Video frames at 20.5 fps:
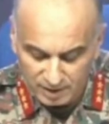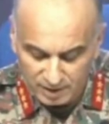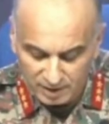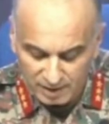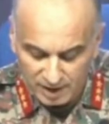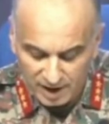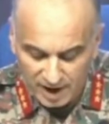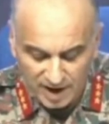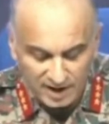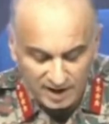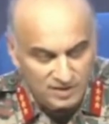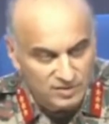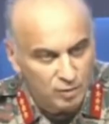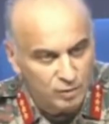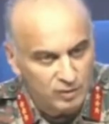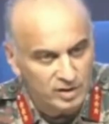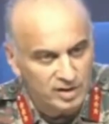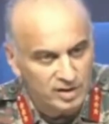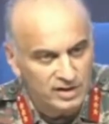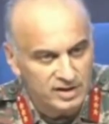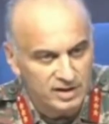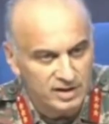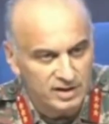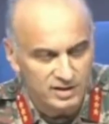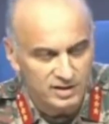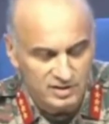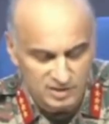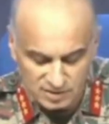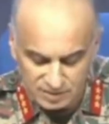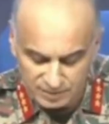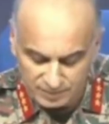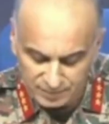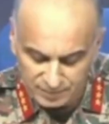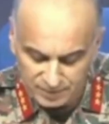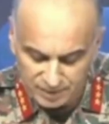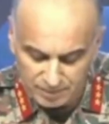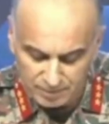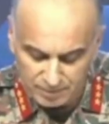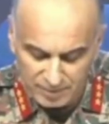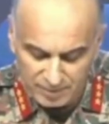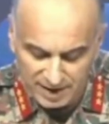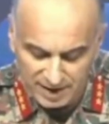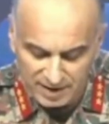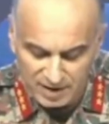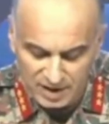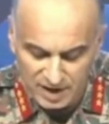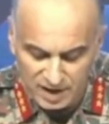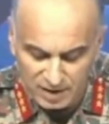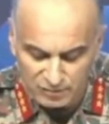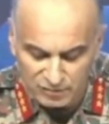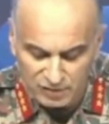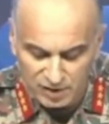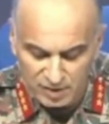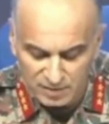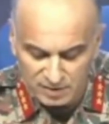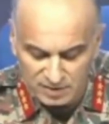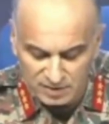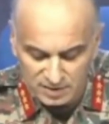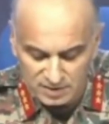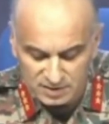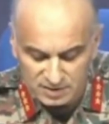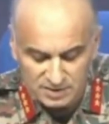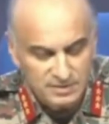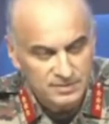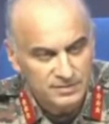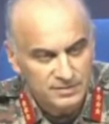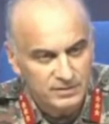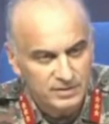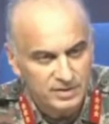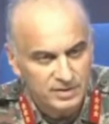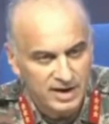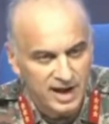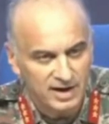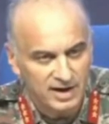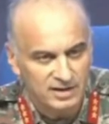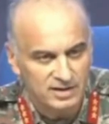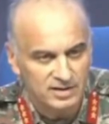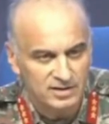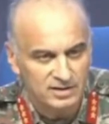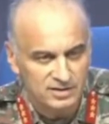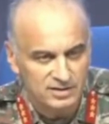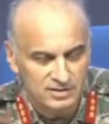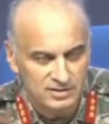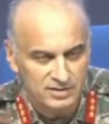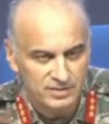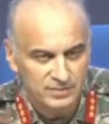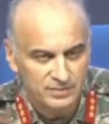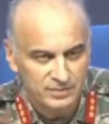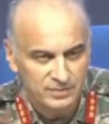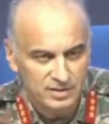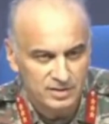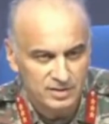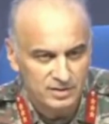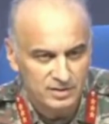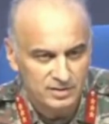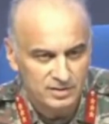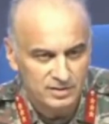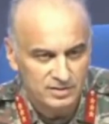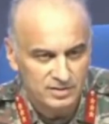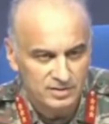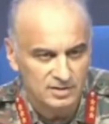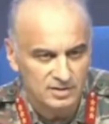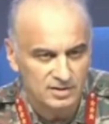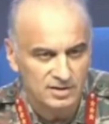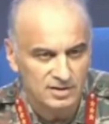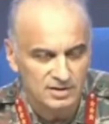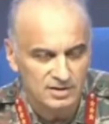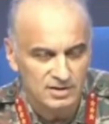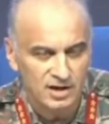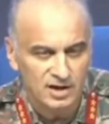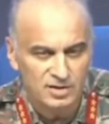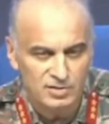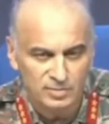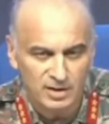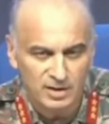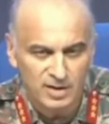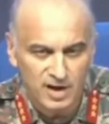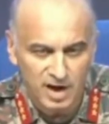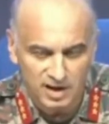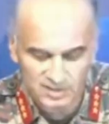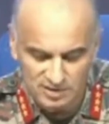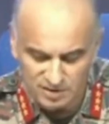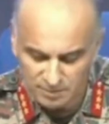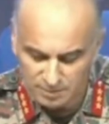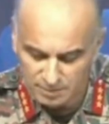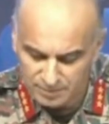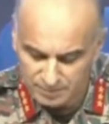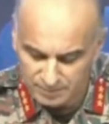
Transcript: has over the years bred infamous characters such as Ajmal Kasab